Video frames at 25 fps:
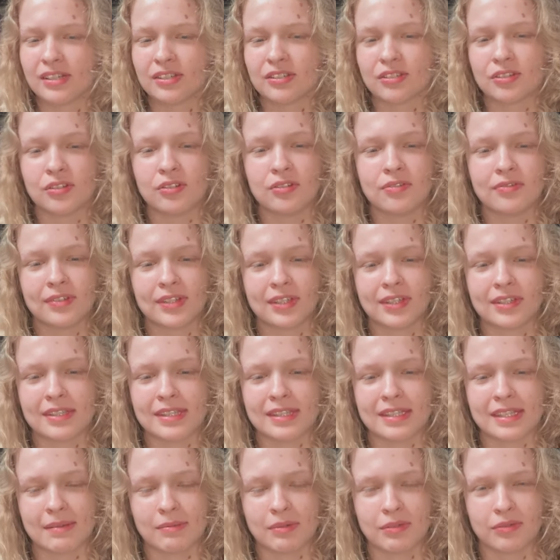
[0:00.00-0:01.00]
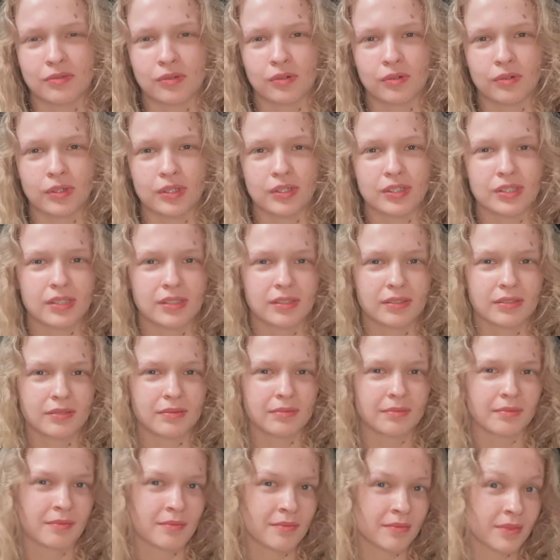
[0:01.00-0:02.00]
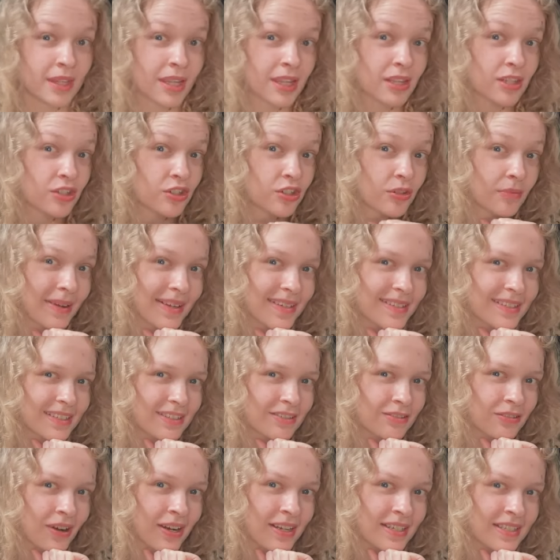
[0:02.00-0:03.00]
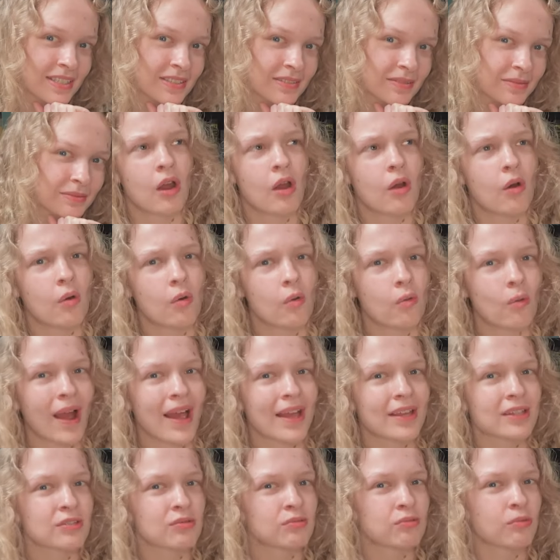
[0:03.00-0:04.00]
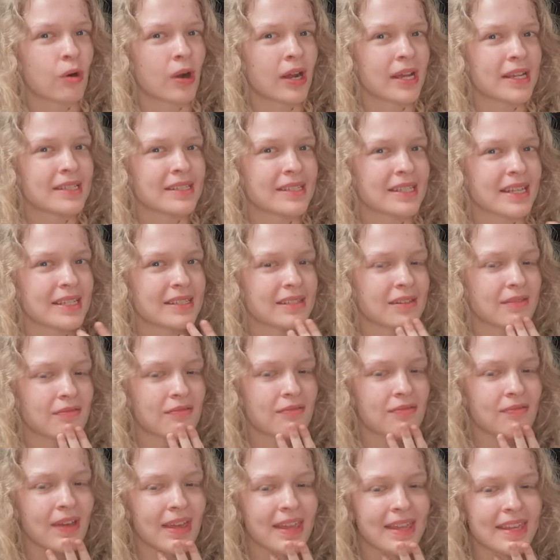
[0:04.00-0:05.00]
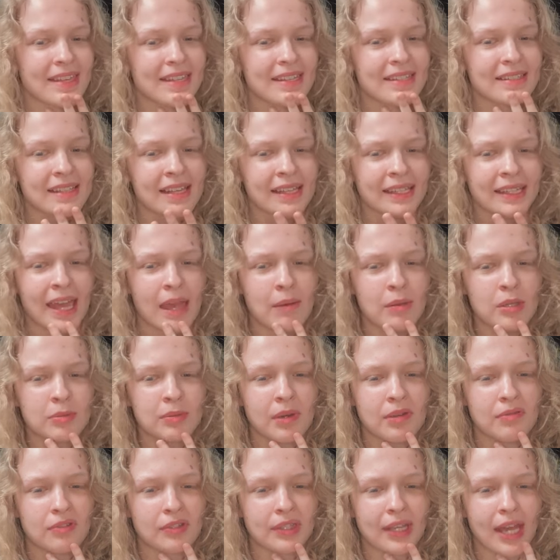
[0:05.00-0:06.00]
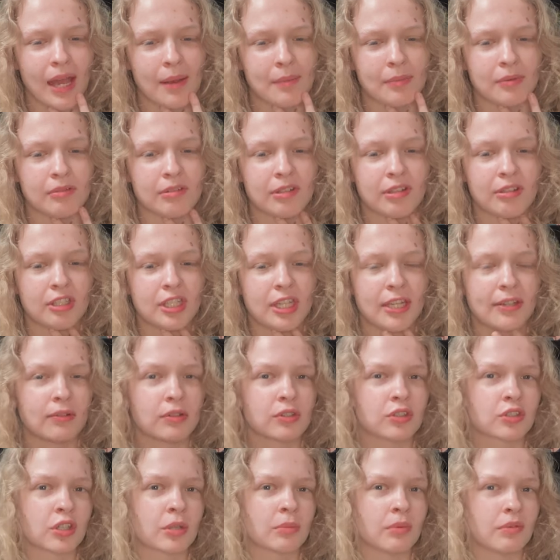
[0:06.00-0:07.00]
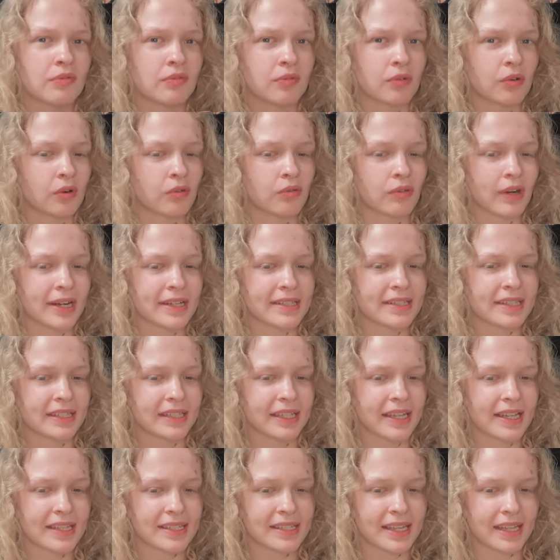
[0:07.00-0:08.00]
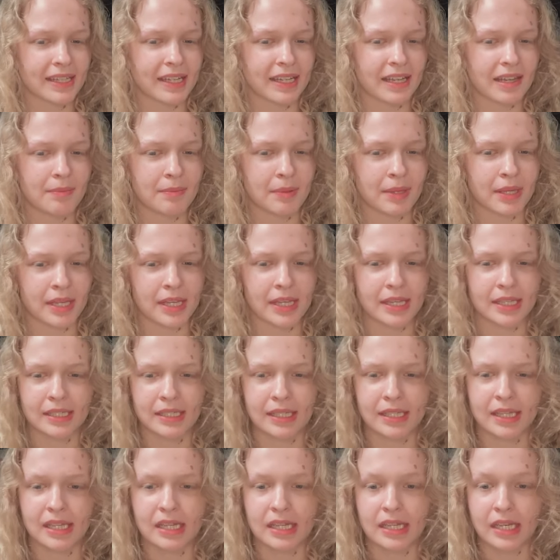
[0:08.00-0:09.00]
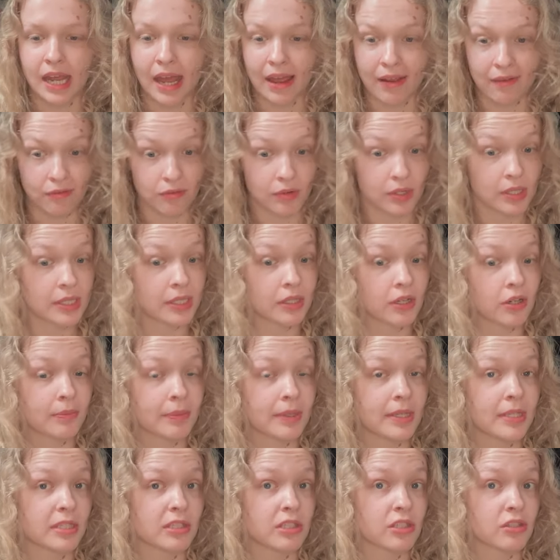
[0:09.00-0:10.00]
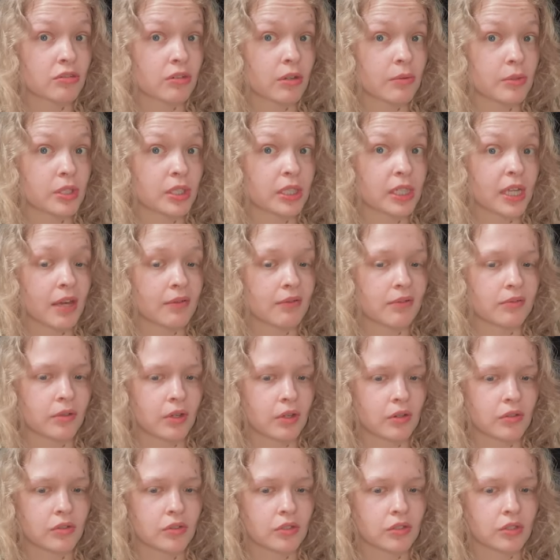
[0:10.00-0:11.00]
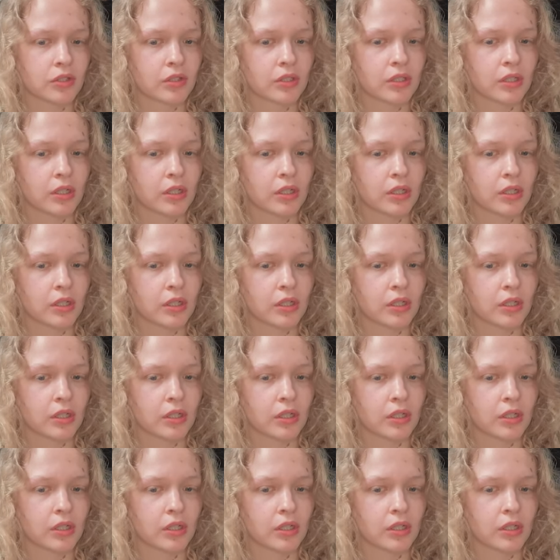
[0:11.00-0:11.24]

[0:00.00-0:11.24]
Two figures stepped forward. Dramatic, right? Waxed white is a phrase that came into my vocabulary a year or so before writing this, and it appeared in every single piece of description I ever wrote.